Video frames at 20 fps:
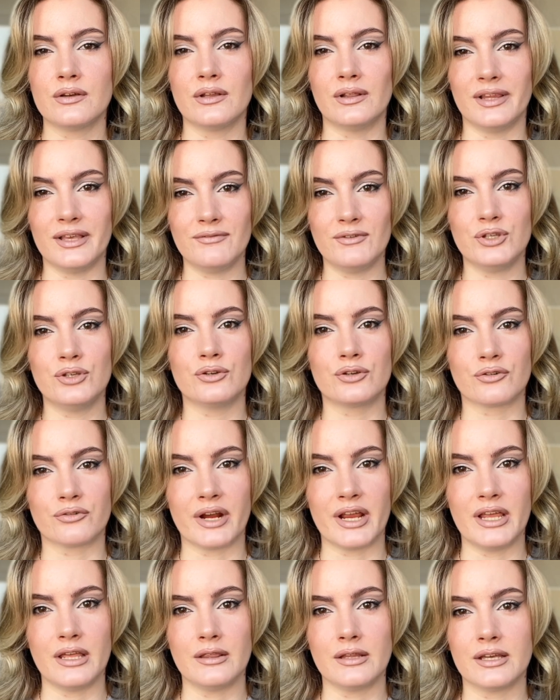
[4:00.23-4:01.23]
leaving
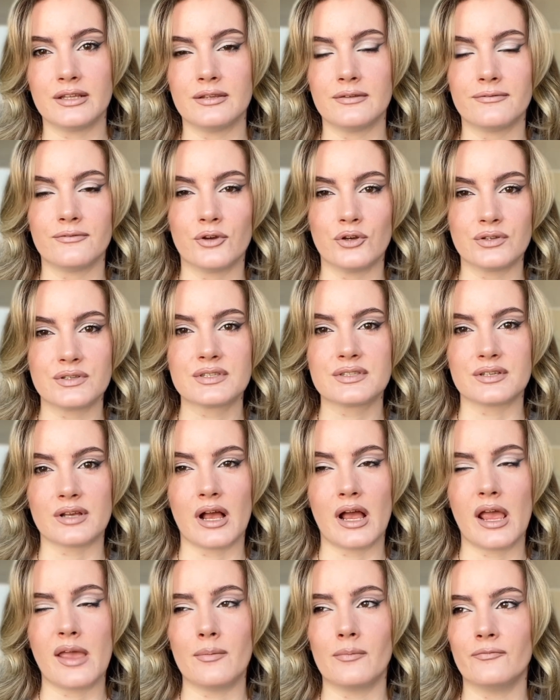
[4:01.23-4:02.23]
Ukraine at the first
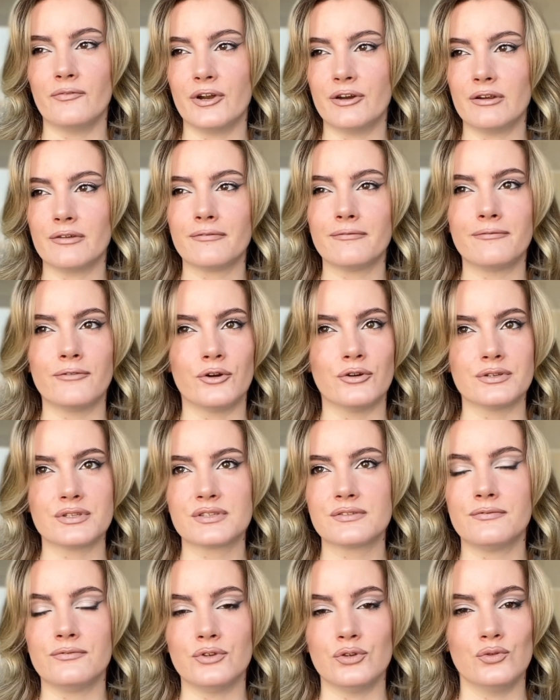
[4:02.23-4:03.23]
time, very
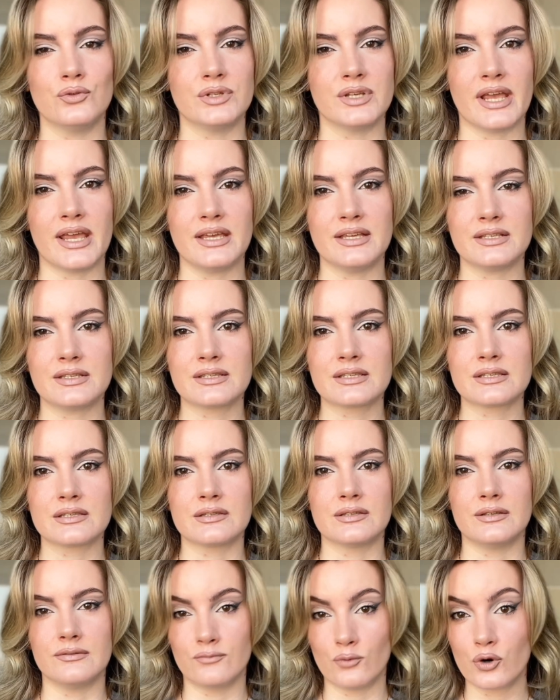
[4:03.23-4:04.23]
first few days,
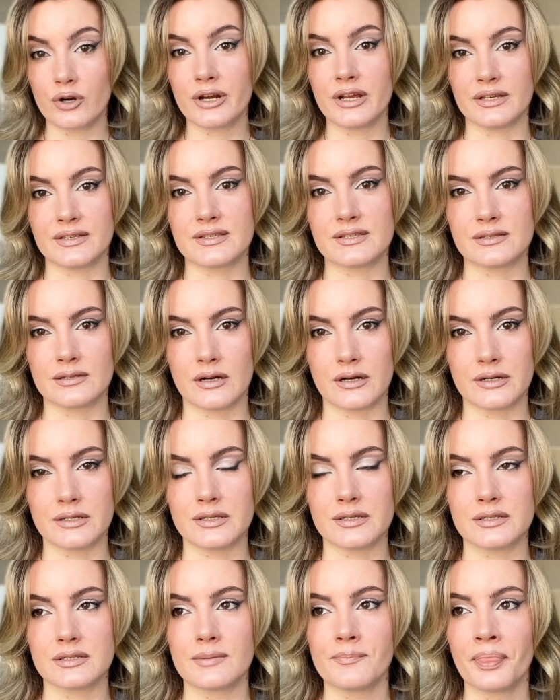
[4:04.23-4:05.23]
the war has
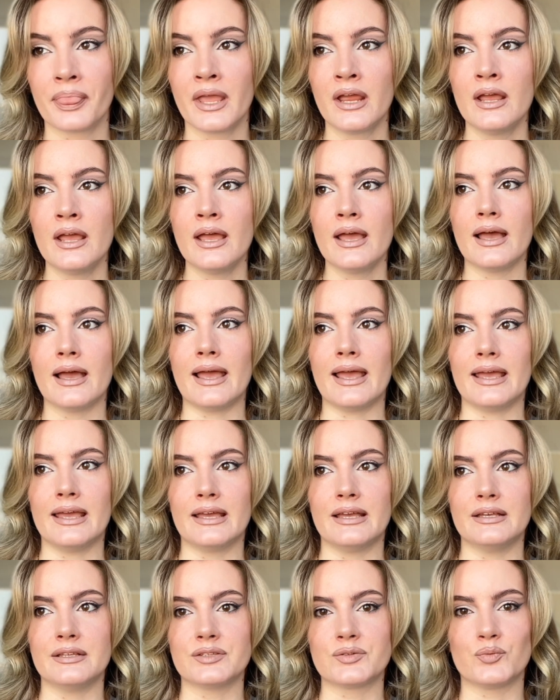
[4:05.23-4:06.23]
started,
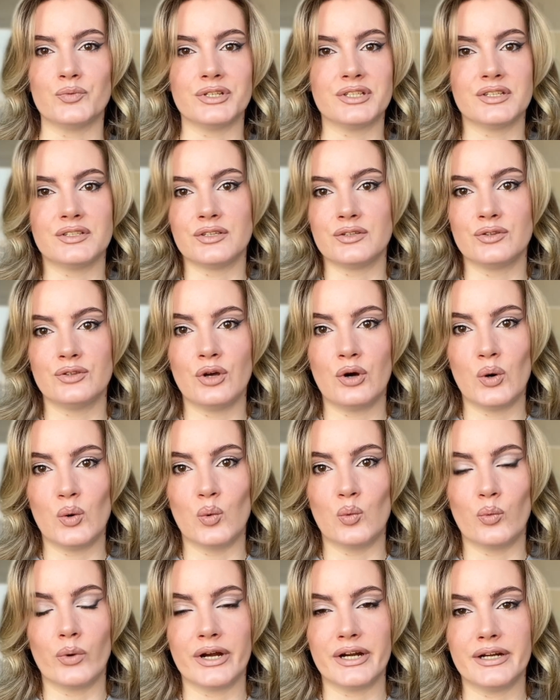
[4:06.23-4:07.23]
and we didn't know
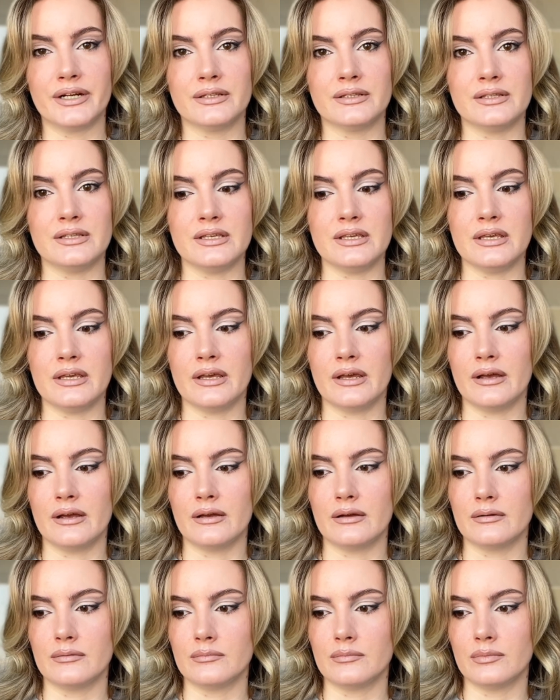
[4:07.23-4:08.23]
where the
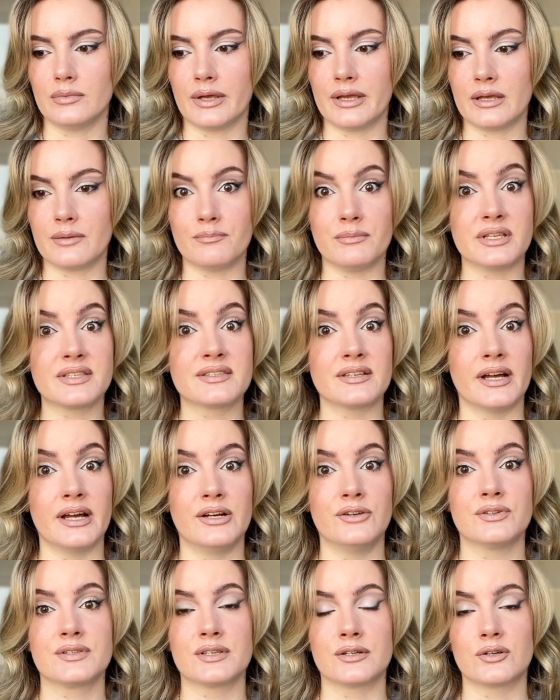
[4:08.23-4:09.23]

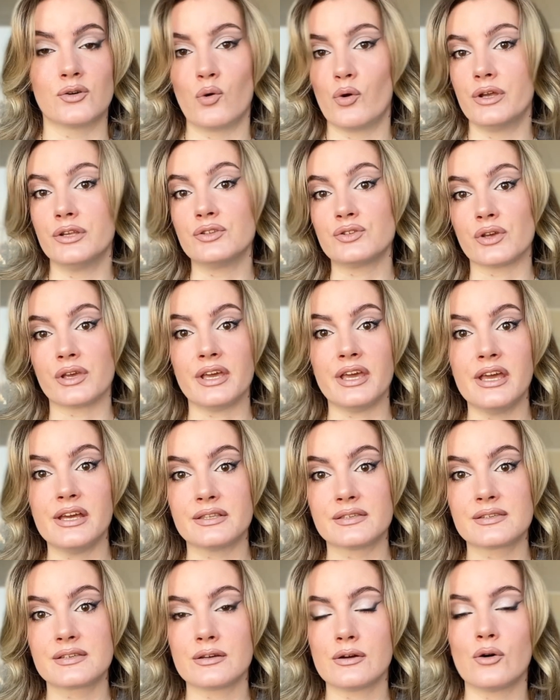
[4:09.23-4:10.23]
missiles are going to
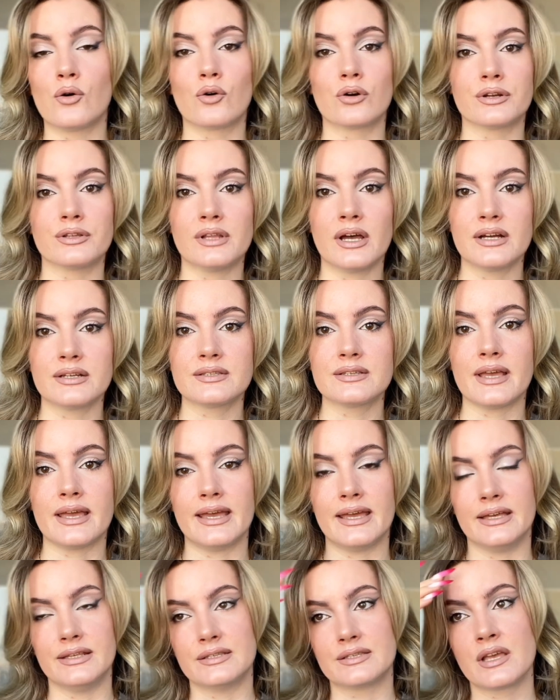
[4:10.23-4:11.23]
hit or not,
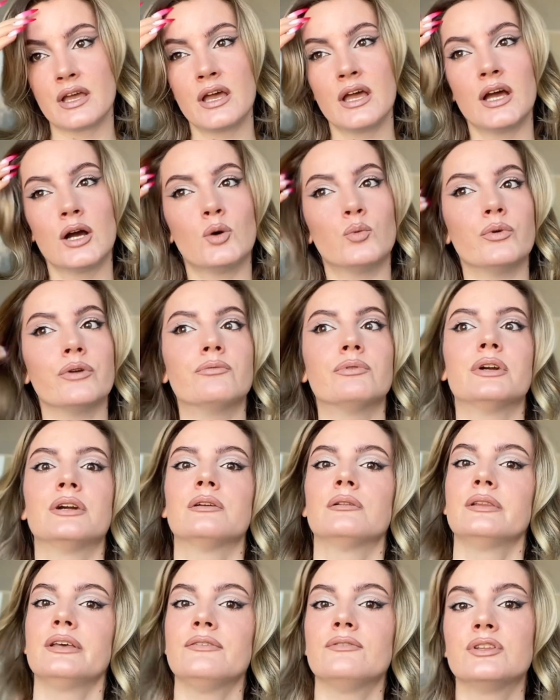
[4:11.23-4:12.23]
and we
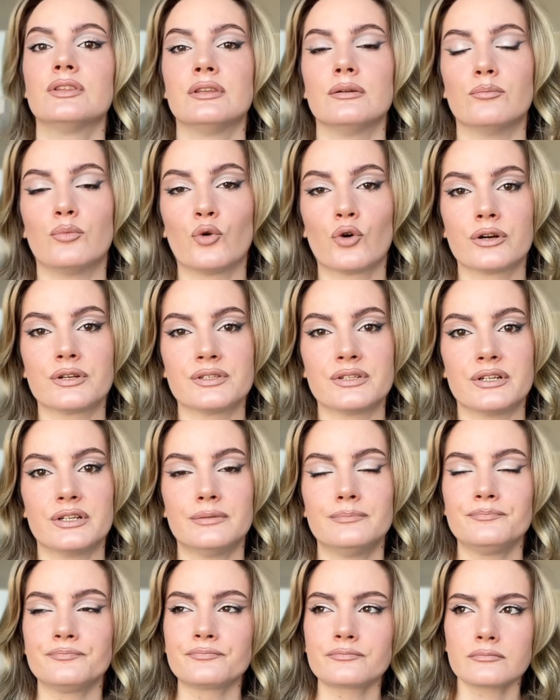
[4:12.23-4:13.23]
were leaving the border.